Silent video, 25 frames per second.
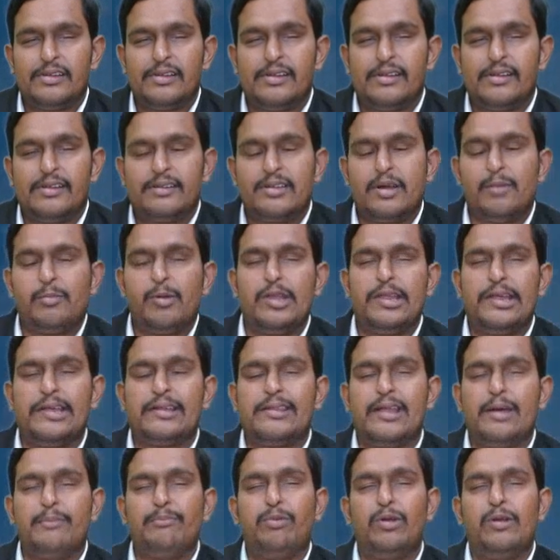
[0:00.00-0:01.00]
Suppose
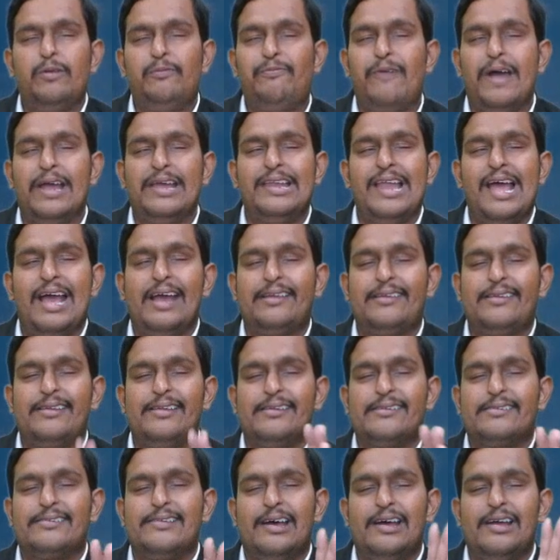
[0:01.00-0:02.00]
example 5 lakhs
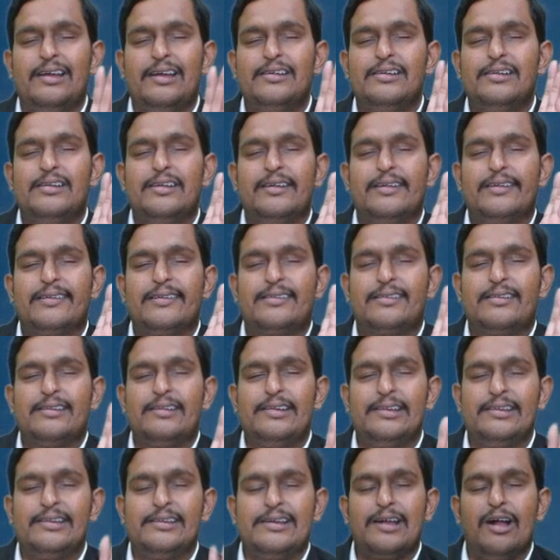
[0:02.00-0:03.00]
is the
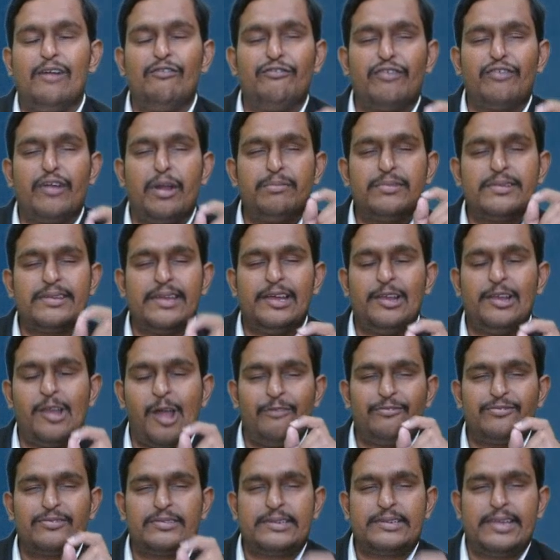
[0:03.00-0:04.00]
income from sale
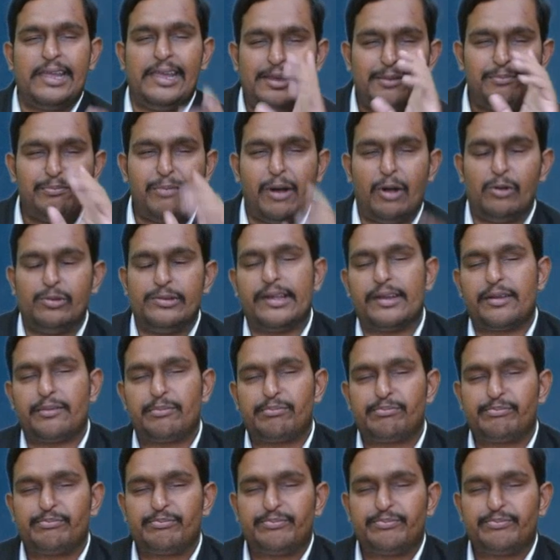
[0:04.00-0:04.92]
of tea powder.